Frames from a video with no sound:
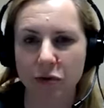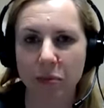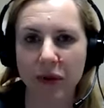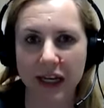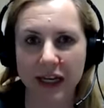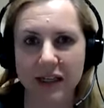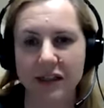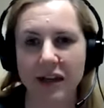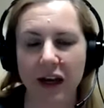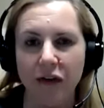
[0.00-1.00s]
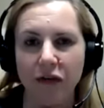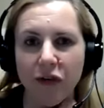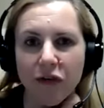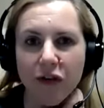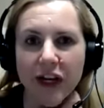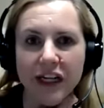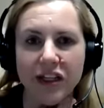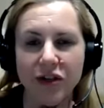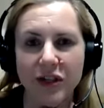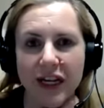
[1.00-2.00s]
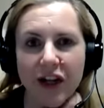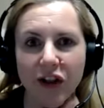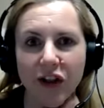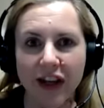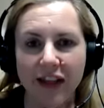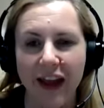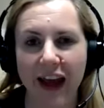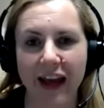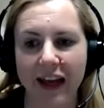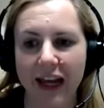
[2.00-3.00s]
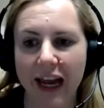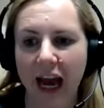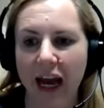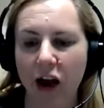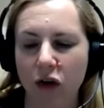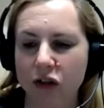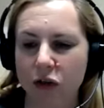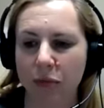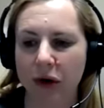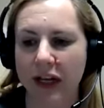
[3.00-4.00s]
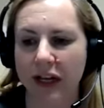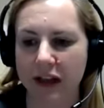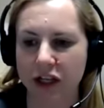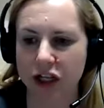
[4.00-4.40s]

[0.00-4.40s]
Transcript: So please uh, feel free to take a look at that. I also put in the